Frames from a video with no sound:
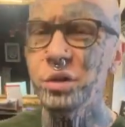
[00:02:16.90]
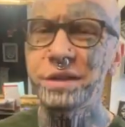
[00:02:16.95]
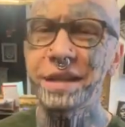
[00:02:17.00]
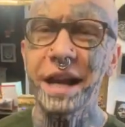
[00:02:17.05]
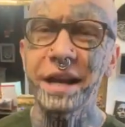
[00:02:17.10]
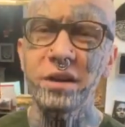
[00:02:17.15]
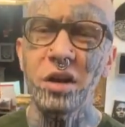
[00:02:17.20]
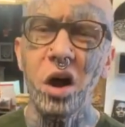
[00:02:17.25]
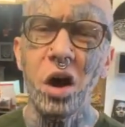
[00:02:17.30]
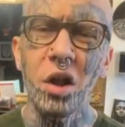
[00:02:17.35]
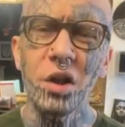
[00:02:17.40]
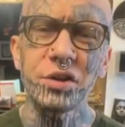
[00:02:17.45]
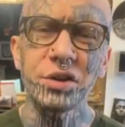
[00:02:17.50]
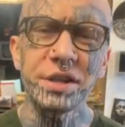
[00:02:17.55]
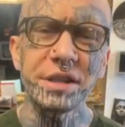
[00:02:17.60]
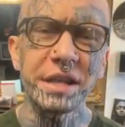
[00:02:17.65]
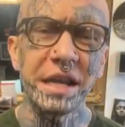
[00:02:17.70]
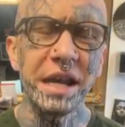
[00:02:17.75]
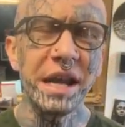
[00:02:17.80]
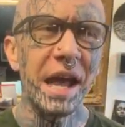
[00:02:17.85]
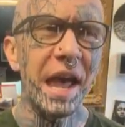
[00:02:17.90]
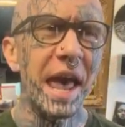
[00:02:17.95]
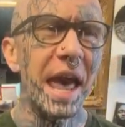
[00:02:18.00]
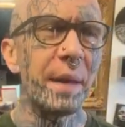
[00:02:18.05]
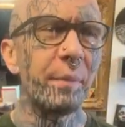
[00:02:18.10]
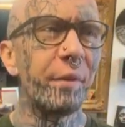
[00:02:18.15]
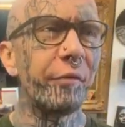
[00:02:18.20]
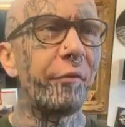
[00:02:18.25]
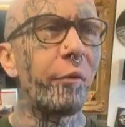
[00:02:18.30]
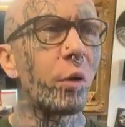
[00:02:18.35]
new technologies.
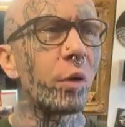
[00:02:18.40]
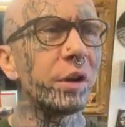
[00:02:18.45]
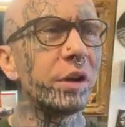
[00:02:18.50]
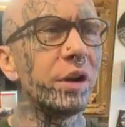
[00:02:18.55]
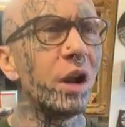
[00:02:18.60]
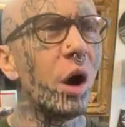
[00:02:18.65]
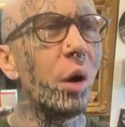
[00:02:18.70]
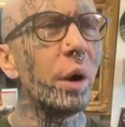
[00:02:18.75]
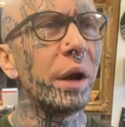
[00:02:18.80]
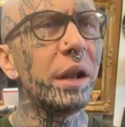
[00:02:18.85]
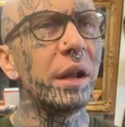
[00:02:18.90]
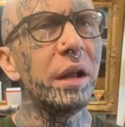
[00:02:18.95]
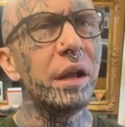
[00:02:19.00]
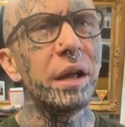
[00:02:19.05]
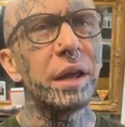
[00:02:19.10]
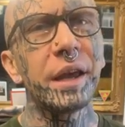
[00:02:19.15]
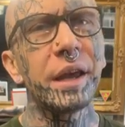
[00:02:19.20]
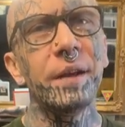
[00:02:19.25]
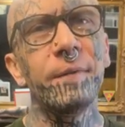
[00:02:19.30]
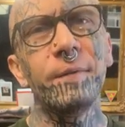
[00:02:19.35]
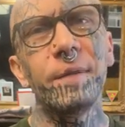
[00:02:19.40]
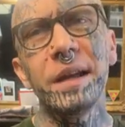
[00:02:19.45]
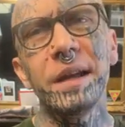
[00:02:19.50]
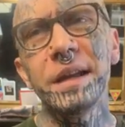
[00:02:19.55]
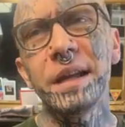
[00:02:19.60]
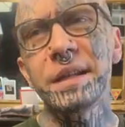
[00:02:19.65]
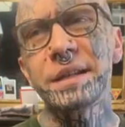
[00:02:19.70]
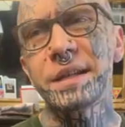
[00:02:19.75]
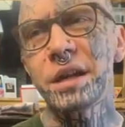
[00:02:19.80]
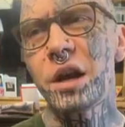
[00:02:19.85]
And before you know it,
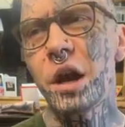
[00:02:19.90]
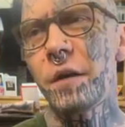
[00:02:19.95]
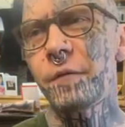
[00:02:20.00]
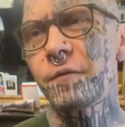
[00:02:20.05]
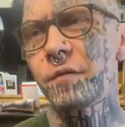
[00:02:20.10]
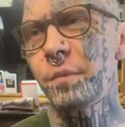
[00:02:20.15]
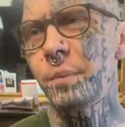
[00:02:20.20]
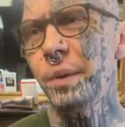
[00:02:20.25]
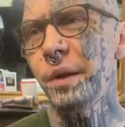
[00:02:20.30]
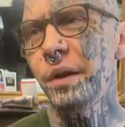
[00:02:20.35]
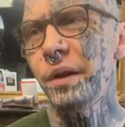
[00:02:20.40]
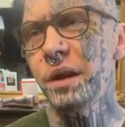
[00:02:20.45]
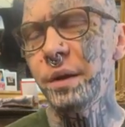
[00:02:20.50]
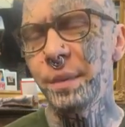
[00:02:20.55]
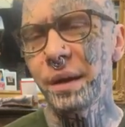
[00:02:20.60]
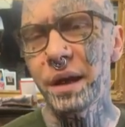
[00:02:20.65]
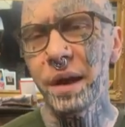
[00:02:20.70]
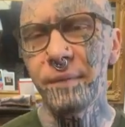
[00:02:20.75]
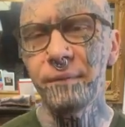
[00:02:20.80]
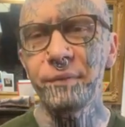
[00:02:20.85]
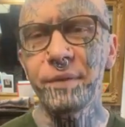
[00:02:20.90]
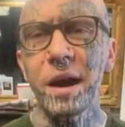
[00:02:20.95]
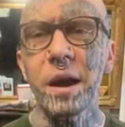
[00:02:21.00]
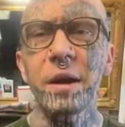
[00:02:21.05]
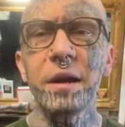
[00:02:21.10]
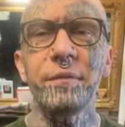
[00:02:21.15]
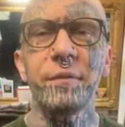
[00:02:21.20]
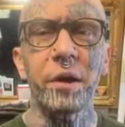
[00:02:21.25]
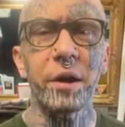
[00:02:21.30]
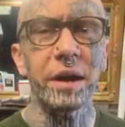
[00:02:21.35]
convenience and comfortability become
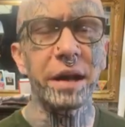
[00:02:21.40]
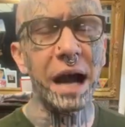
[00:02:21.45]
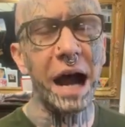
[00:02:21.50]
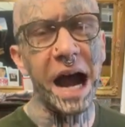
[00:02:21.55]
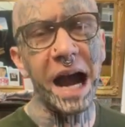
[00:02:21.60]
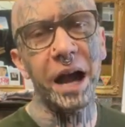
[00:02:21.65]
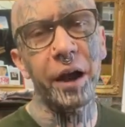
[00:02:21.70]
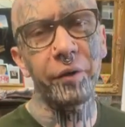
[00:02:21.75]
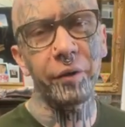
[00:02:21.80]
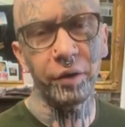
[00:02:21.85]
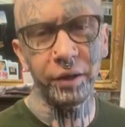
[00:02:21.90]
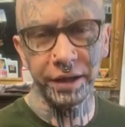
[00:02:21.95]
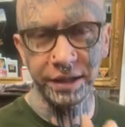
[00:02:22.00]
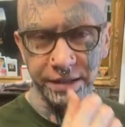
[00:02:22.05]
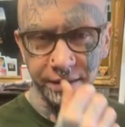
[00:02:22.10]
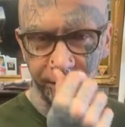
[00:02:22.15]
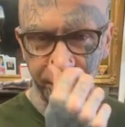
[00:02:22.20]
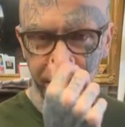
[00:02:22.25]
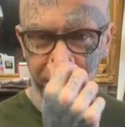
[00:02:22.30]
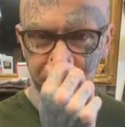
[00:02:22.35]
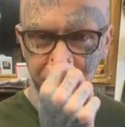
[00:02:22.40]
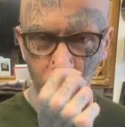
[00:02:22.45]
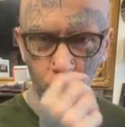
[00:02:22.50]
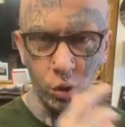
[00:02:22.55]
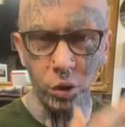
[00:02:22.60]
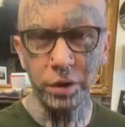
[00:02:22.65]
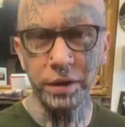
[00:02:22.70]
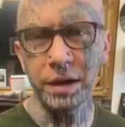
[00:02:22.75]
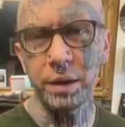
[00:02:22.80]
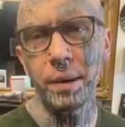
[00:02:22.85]
very, very high on the list of things to
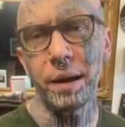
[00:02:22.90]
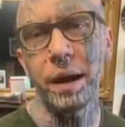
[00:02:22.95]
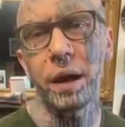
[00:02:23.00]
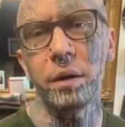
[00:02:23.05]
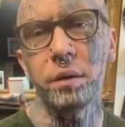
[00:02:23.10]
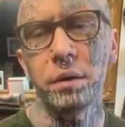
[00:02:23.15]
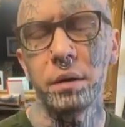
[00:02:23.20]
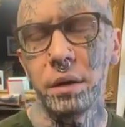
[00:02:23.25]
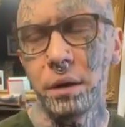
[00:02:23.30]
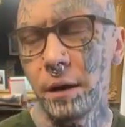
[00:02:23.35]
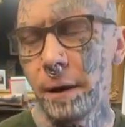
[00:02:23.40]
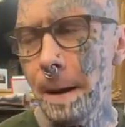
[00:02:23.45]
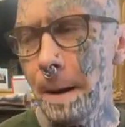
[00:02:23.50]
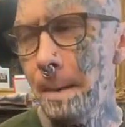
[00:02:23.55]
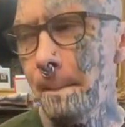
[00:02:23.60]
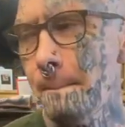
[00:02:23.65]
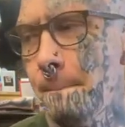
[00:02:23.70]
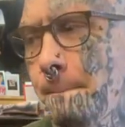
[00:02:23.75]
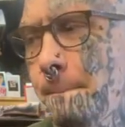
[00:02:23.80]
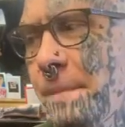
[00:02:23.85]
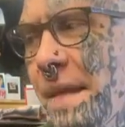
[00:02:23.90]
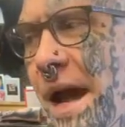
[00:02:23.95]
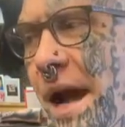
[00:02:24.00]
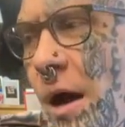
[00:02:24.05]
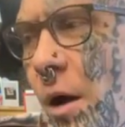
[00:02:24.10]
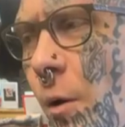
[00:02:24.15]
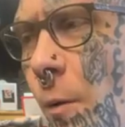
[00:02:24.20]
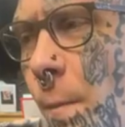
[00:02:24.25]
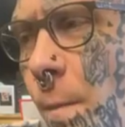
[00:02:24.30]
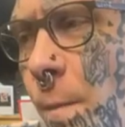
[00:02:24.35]
worry about.
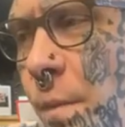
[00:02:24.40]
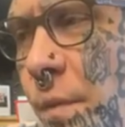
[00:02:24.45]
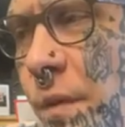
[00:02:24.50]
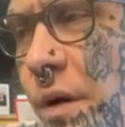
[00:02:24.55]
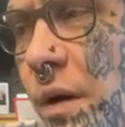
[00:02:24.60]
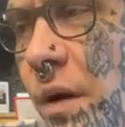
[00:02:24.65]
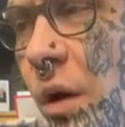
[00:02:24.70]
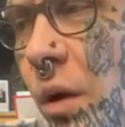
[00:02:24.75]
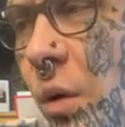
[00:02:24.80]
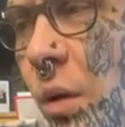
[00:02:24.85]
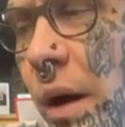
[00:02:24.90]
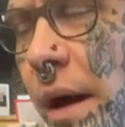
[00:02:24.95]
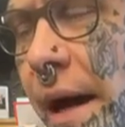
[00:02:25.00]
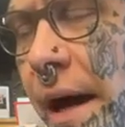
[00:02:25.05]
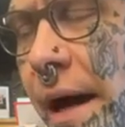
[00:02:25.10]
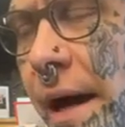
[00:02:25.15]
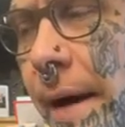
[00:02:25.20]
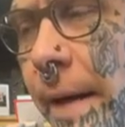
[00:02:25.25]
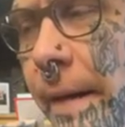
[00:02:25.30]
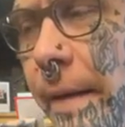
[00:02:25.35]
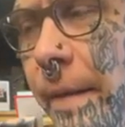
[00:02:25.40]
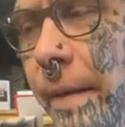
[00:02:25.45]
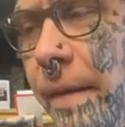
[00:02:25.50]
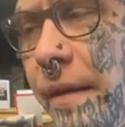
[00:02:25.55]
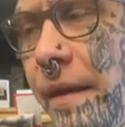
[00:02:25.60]
Now, you know, uh,